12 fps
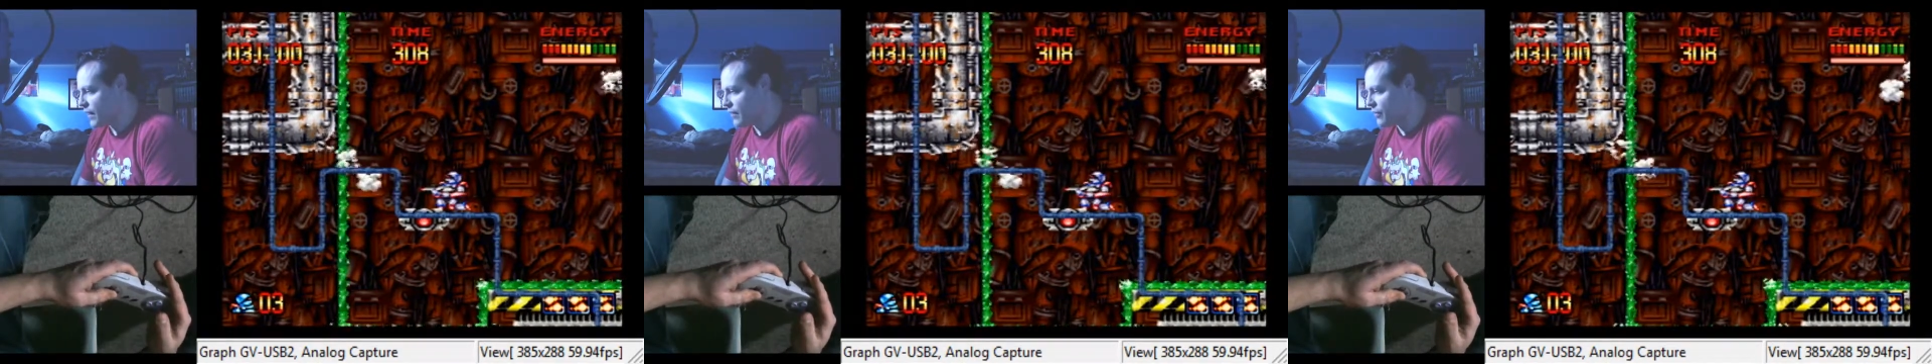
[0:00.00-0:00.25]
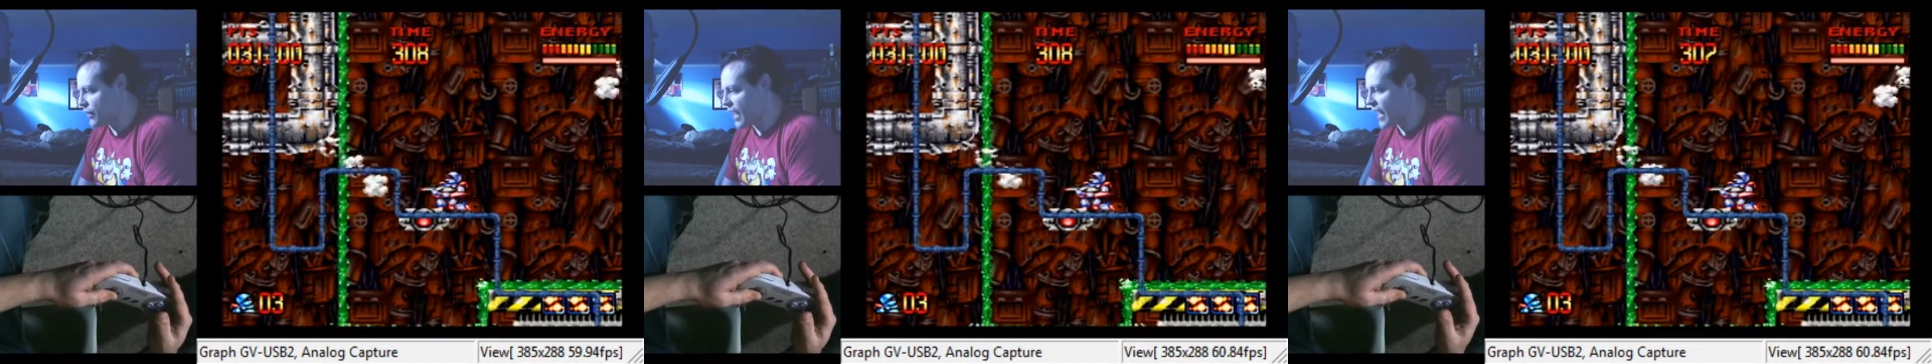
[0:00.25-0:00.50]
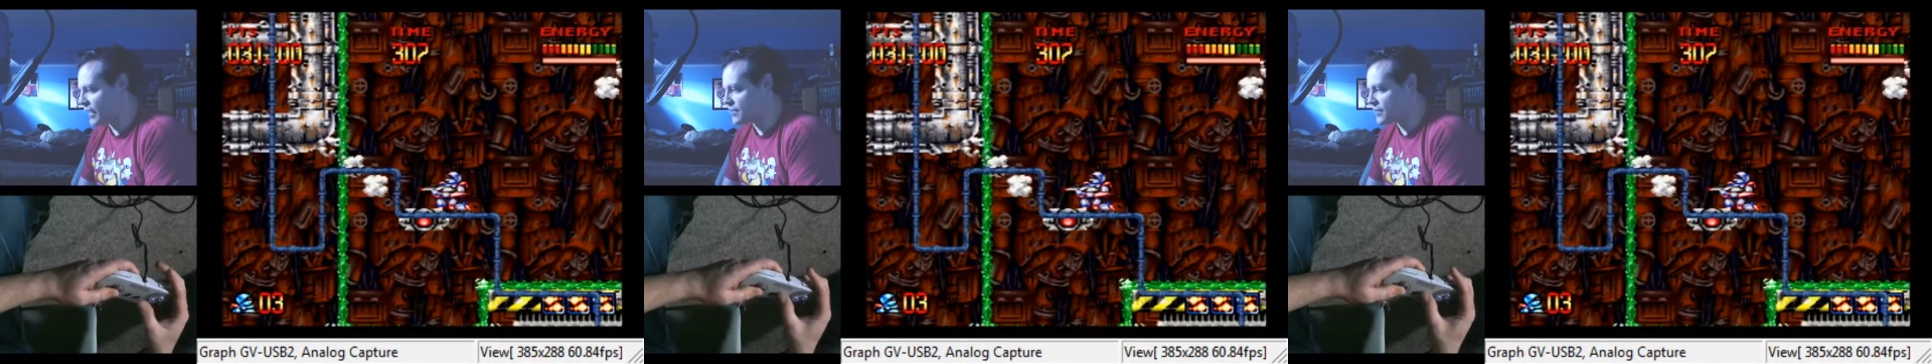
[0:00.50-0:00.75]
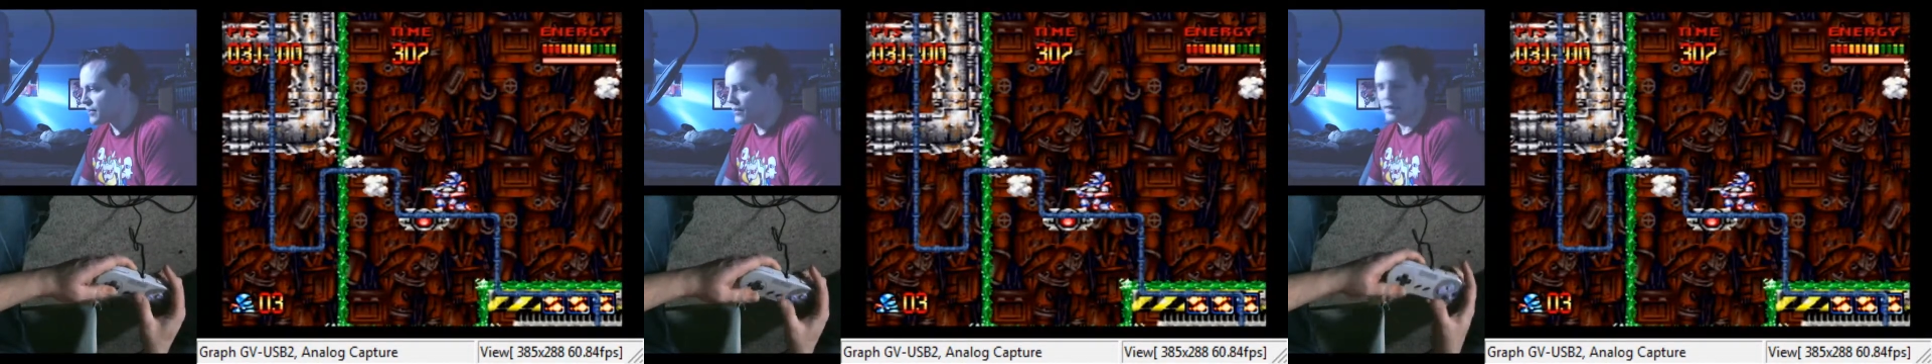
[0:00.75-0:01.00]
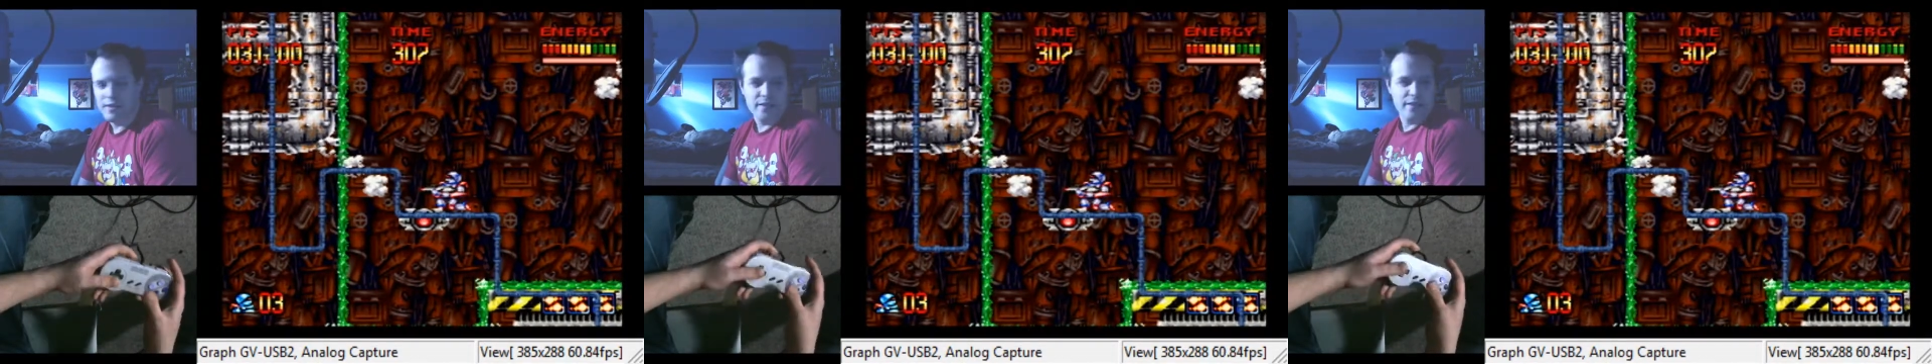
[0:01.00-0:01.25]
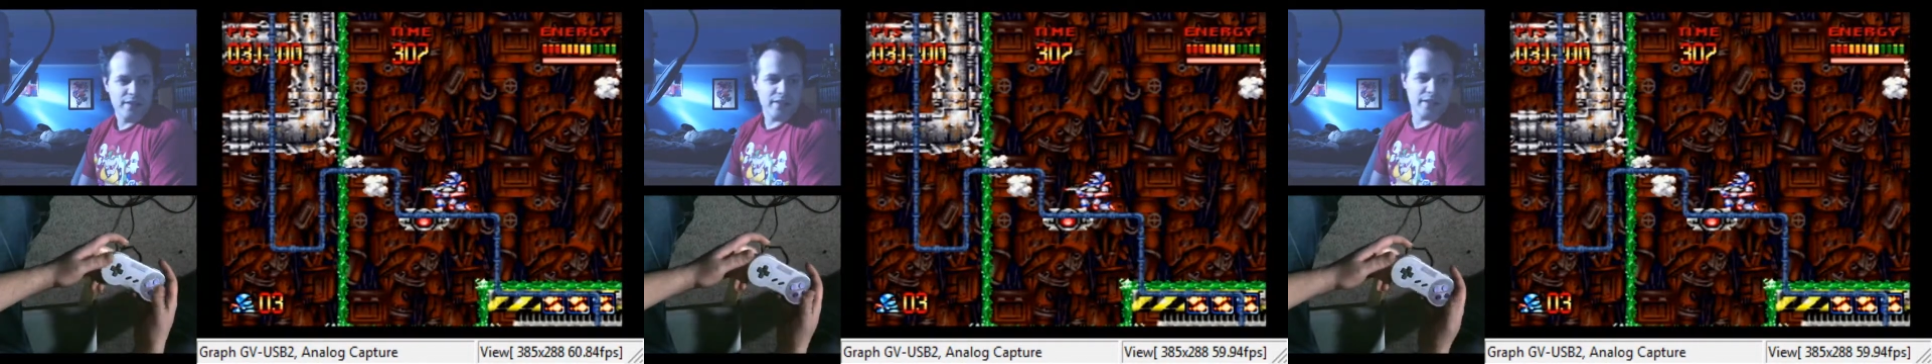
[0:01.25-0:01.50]
And that
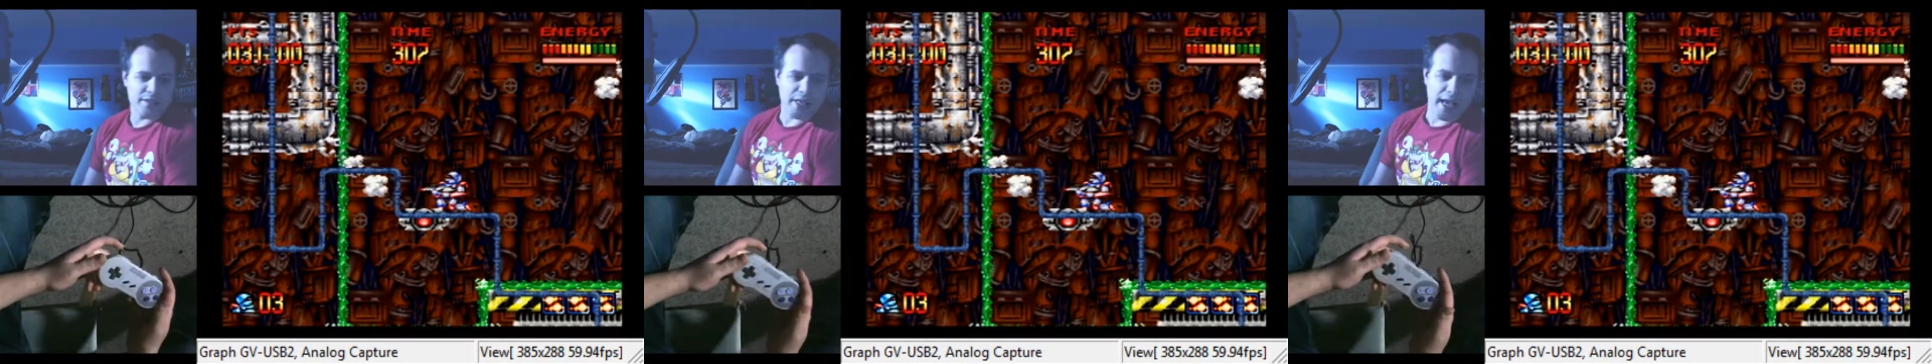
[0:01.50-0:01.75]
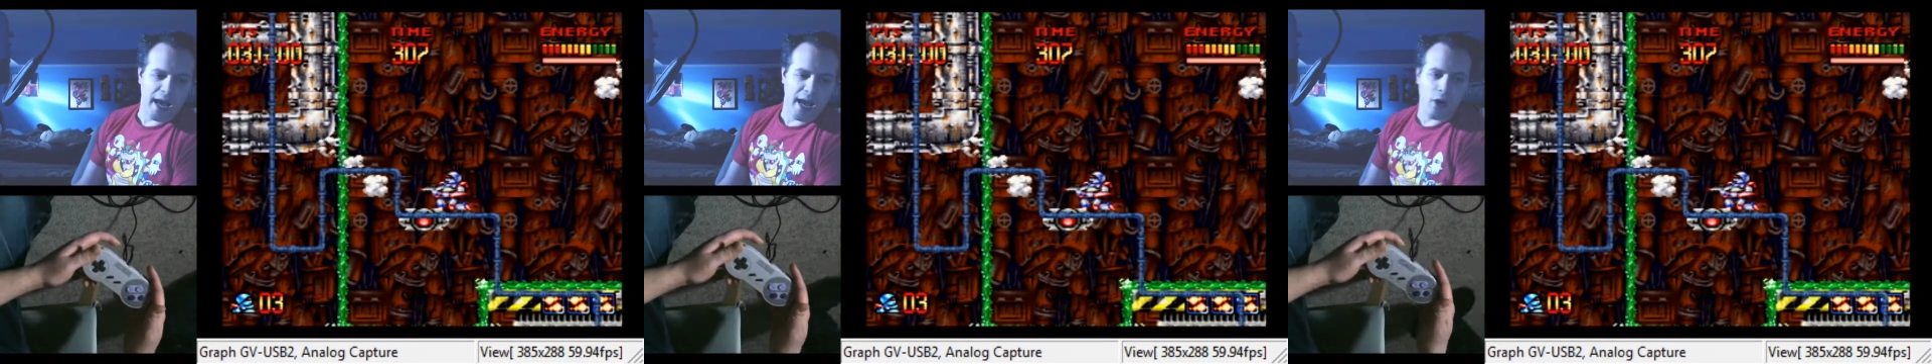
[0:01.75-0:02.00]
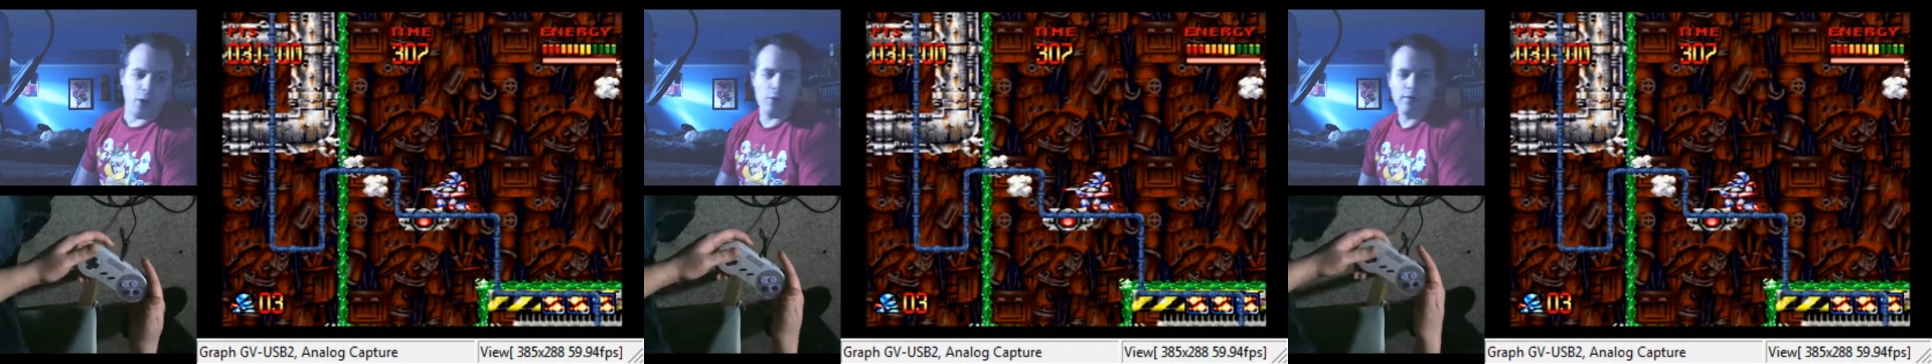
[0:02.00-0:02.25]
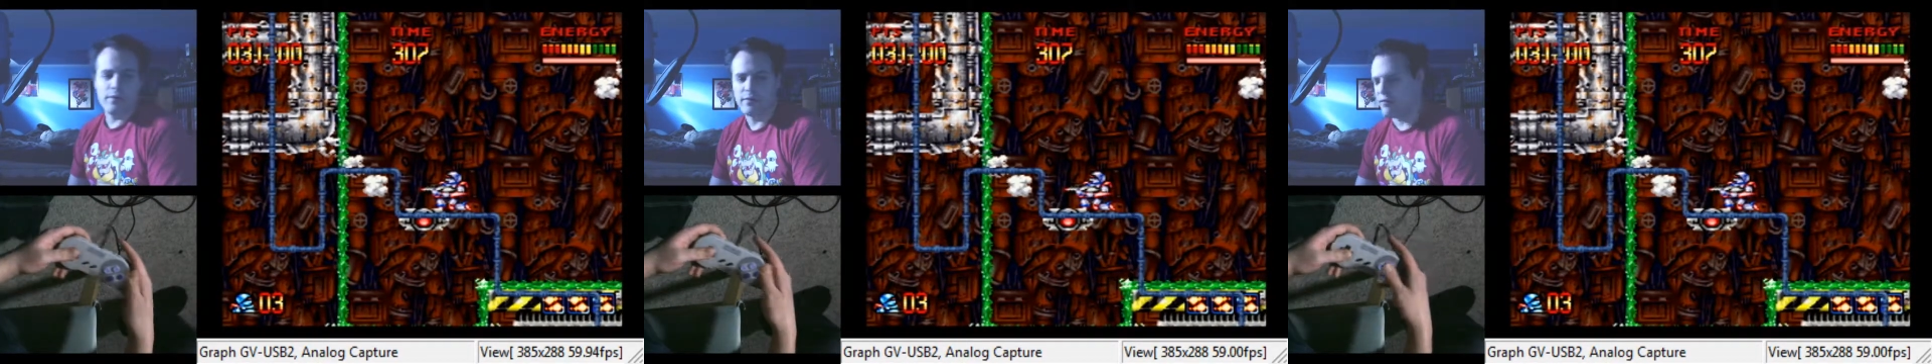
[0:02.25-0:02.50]
is how the